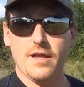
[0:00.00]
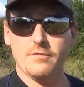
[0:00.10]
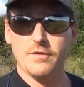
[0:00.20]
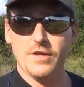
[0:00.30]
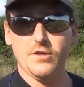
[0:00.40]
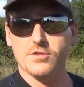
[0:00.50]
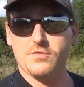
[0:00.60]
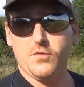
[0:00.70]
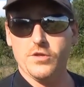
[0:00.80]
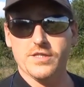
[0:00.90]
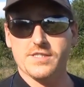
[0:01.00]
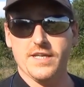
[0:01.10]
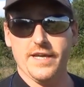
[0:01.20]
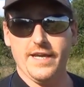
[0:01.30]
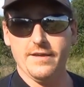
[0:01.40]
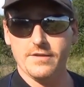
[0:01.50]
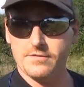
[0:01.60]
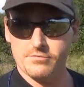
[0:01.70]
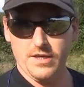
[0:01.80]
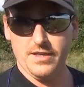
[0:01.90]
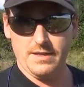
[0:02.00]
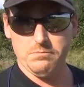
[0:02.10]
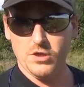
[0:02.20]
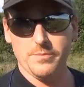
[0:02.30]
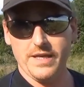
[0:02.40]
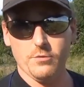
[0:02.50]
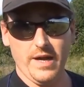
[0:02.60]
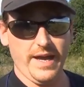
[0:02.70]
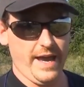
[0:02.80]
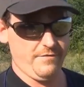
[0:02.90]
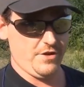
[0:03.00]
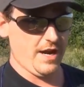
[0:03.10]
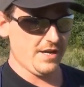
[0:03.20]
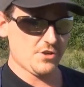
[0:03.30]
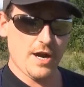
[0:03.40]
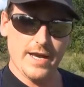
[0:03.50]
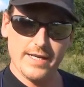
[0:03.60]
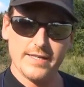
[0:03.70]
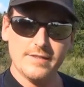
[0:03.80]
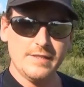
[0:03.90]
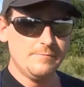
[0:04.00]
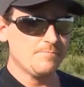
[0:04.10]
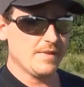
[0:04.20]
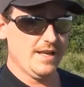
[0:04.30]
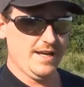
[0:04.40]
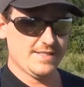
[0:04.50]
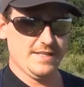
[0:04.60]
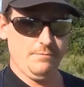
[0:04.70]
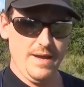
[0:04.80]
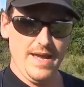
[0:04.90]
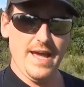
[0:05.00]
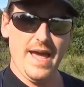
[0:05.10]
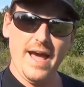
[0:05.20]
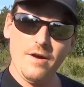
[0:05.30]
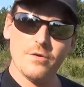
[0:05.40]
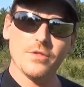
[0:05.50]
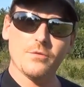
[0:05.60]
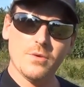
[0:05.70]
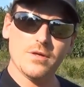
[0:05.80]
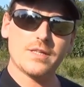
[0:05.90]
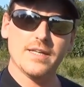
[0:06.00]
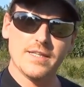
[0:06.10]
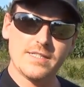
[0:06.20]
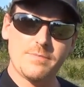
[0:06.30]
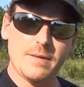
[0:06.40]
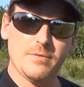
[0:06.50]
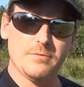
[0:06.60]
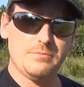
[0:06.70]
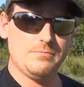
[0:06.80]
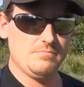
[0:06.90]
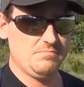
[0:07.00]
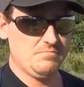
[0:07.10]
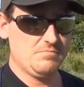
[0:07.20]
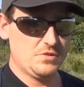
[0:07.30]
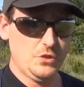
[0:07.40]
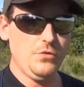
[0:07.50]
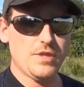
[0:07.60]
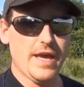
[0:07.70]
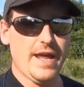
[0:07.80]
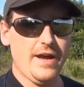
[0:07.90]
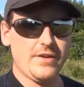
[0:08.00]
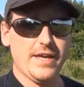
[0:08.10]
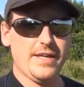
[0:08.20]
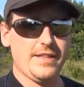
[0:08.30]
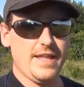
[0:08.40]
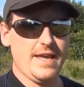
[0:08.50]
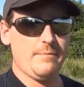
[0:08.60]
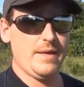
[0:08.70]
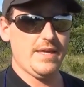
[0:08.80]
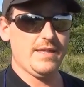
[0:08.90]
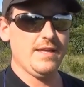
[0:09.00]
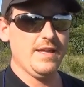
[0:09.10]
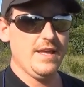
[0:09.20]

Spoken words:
reviews for this thing. It really blew me away after I tried it, and I said, man, how in the world can these people do that? How can they be